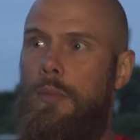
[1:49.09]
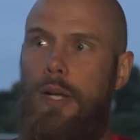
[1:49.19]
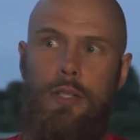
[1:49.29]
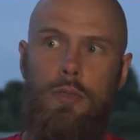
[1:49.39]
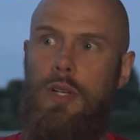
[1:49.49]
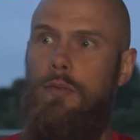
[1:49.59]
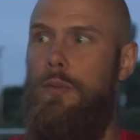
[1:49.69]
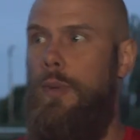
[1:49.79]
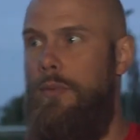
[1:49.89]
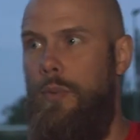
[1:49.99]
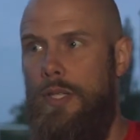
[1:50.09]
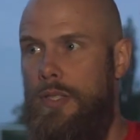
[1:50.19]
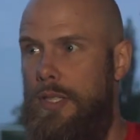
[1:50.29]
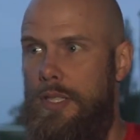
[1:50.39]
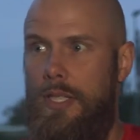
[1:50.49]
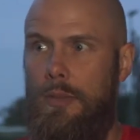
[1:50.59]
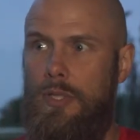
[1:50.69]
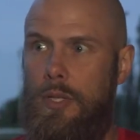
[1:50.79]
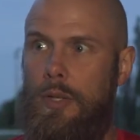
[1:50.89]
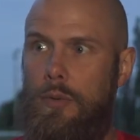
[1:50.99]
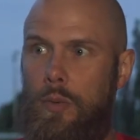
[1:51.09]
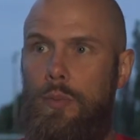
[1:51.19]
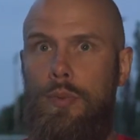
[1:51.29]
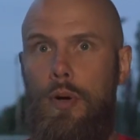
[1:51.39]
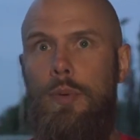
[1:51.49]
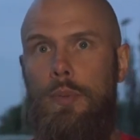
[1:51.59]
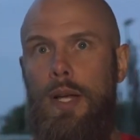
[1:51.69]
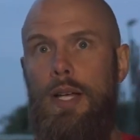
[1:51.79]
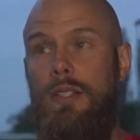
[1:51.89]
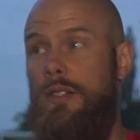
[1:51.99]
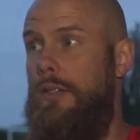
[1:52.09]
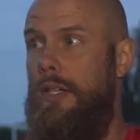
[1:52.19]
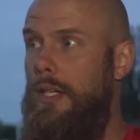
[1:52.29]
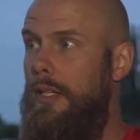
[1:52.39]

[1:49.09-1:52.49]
players who have come from other Western League teams. So they're all proper players, and